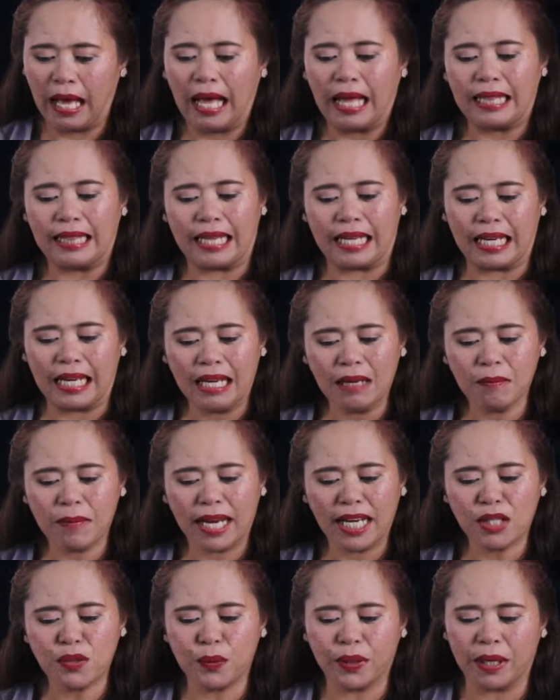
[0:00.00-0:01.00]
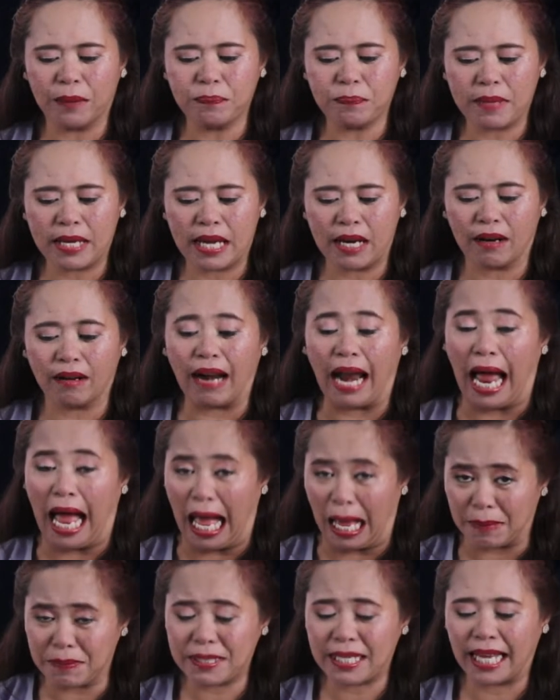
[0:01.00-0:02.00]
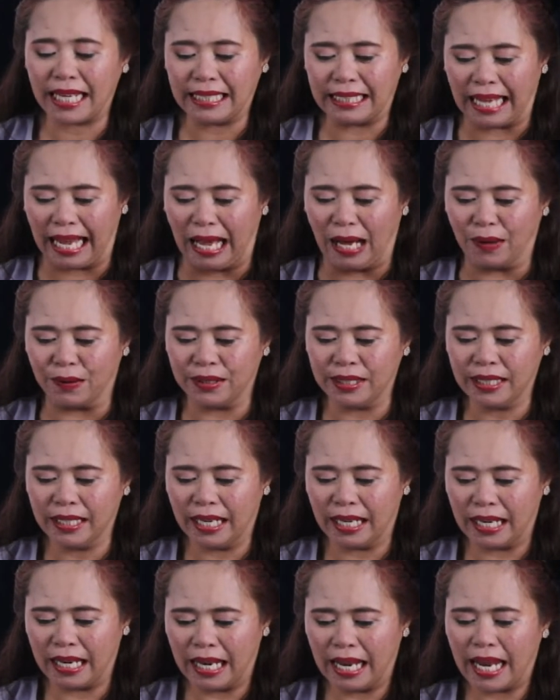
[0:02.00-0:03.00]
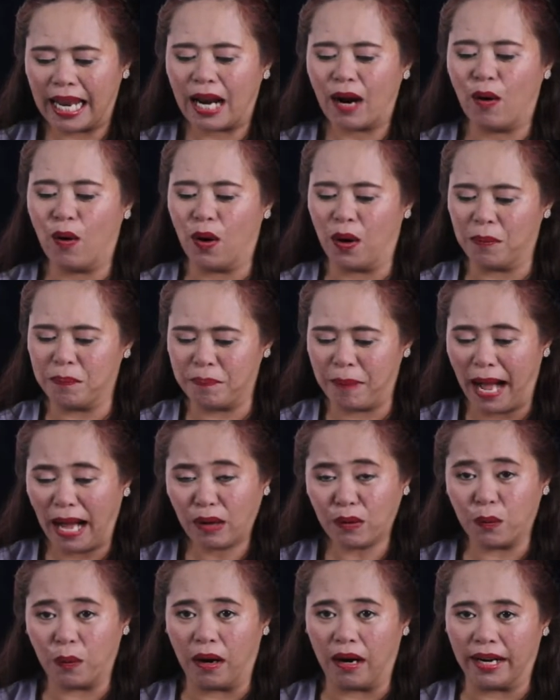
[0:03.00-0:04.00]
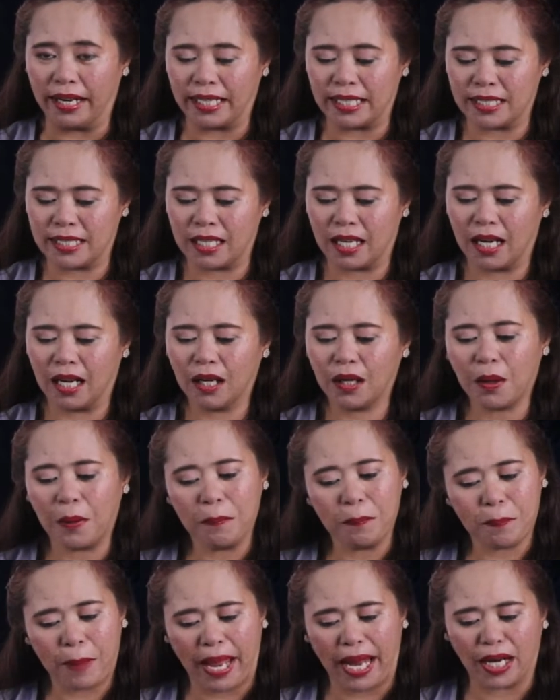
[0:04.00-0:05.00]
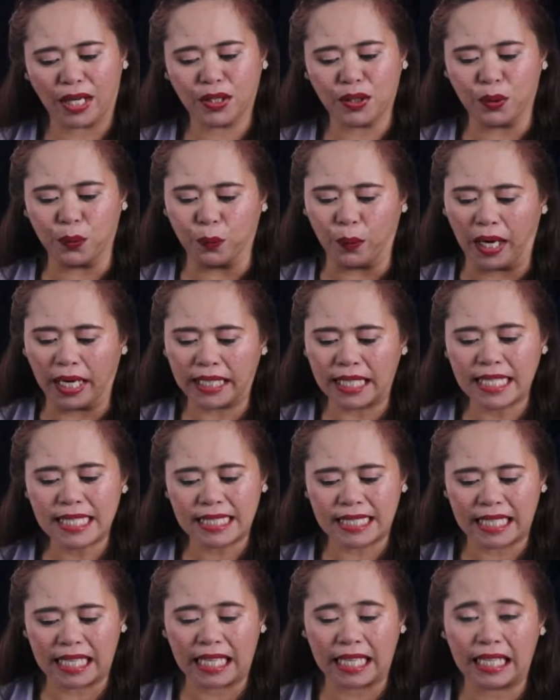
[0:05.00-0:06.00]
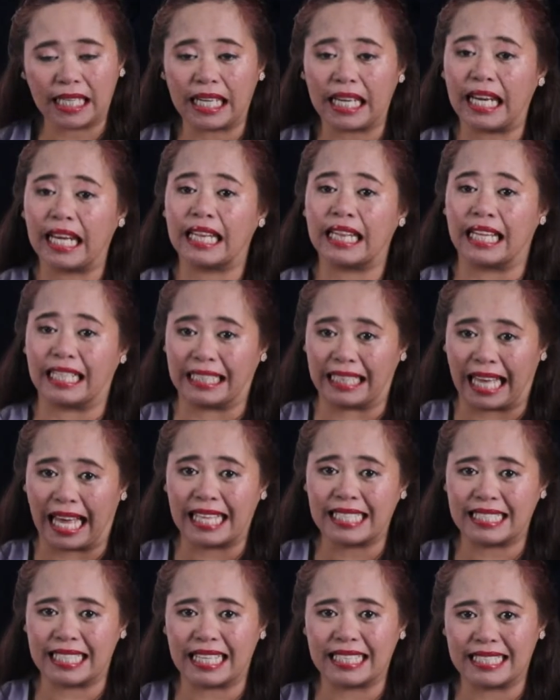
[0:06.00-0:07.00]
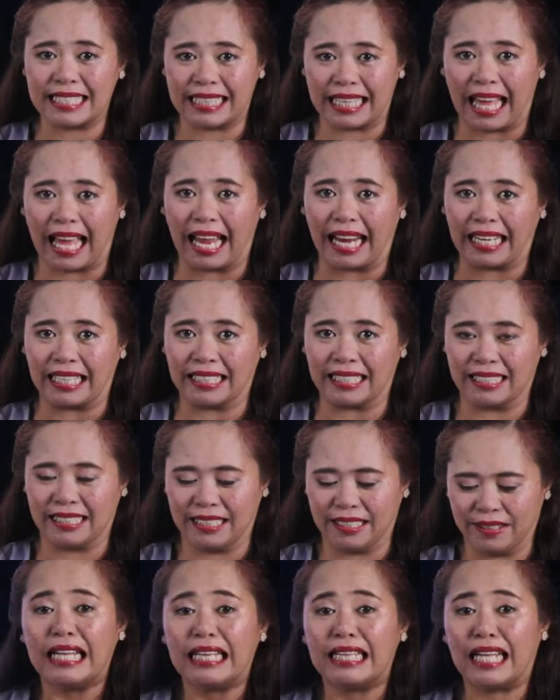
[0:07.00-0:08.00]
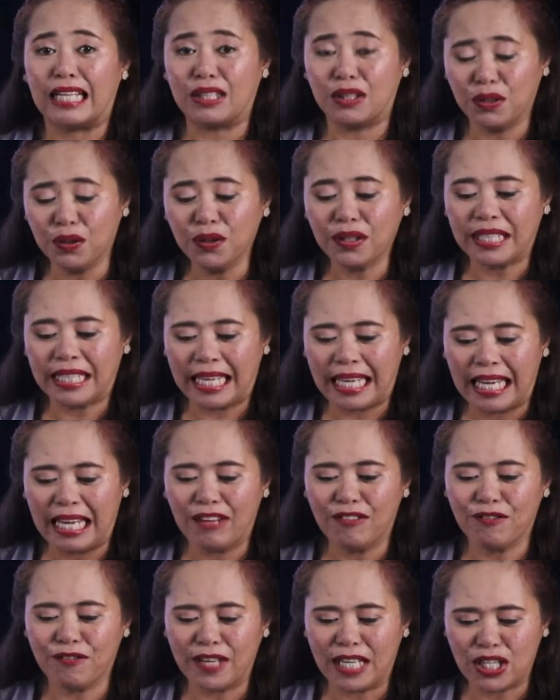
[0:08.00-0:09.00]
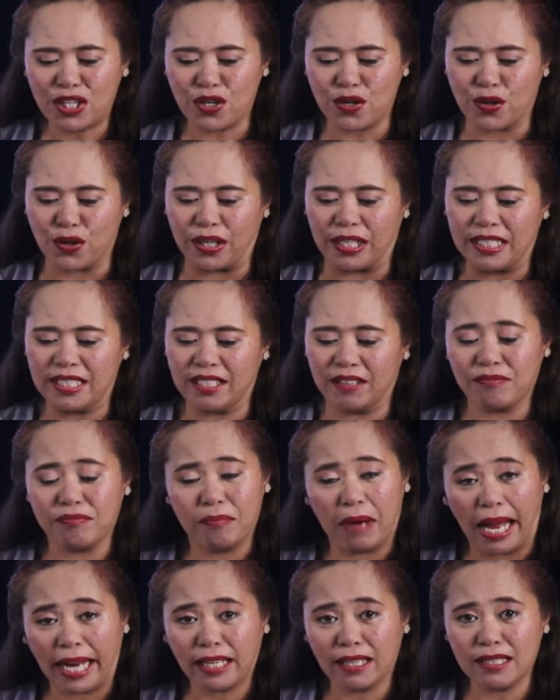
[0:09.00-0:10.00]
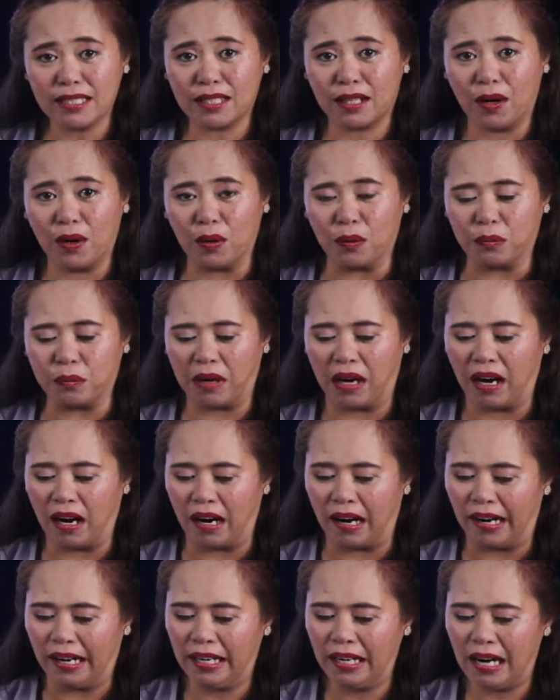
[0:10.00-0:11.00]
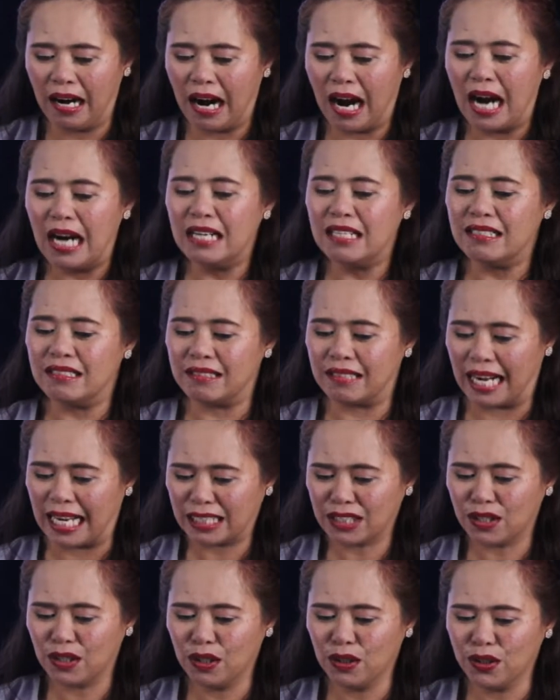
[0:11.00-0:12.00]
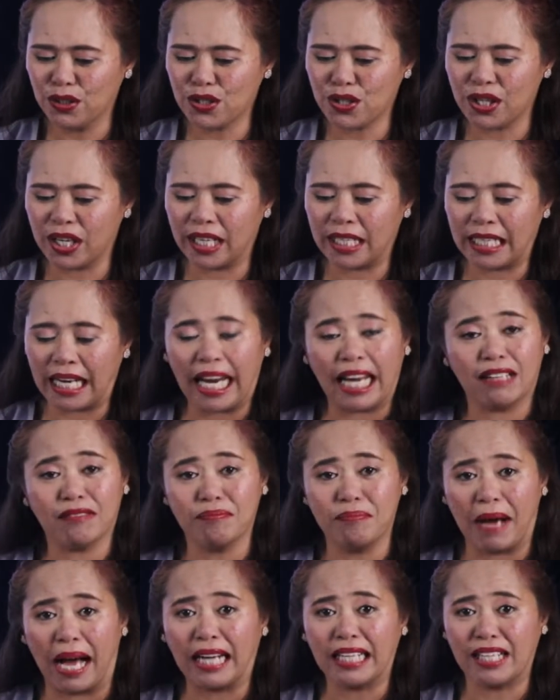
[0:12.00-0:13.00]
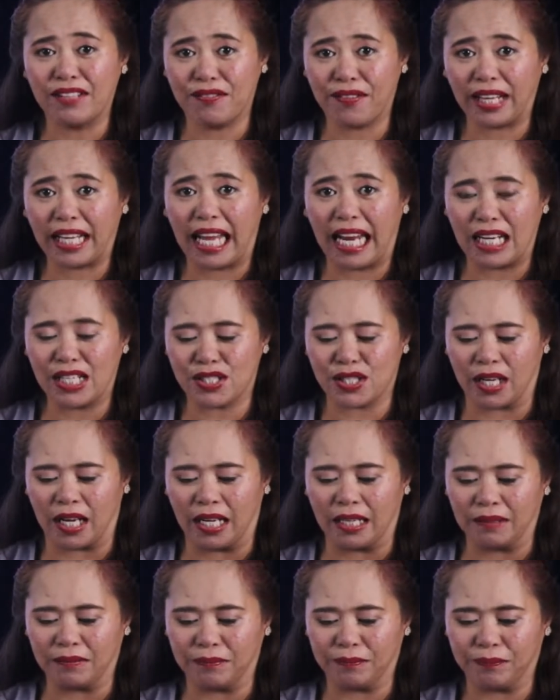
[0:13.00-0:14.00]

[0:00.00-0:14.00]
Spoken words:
the image would appear upside down or backwards compared to what is seen in the glass slide. The two key features of microscope are resolution and magnification.